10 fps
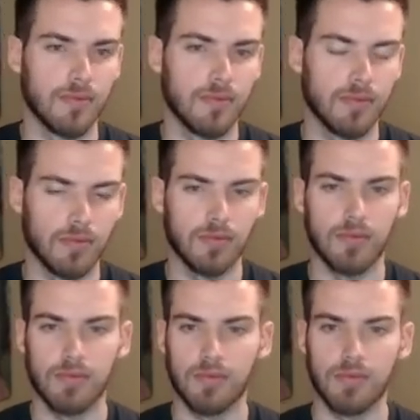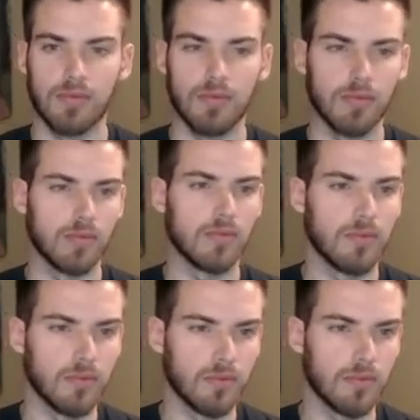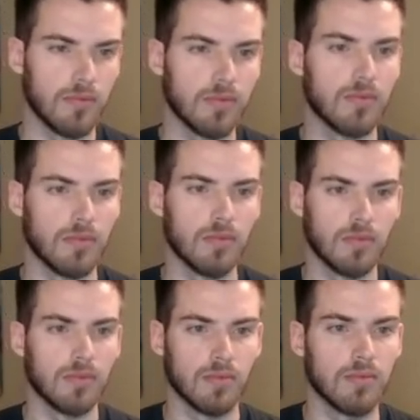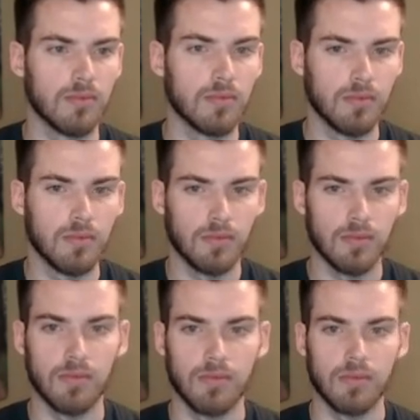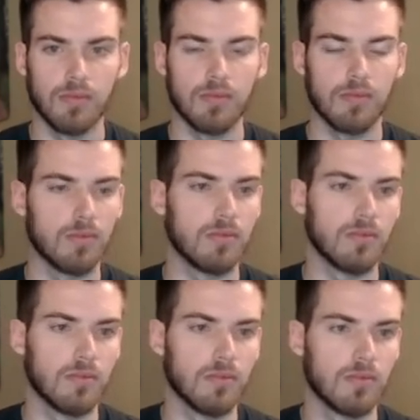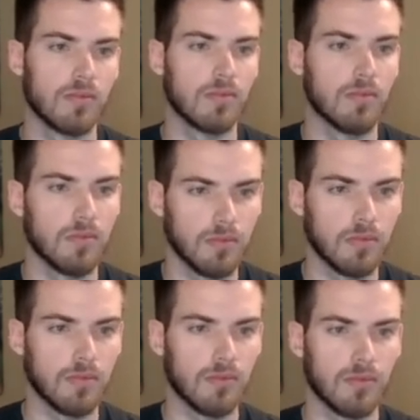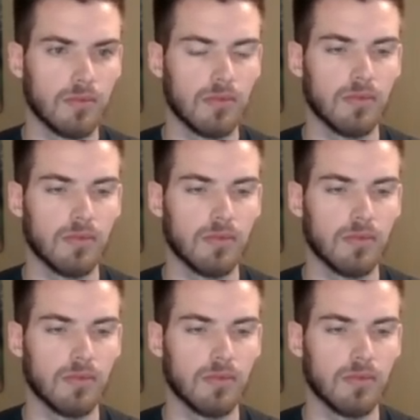(not speaking)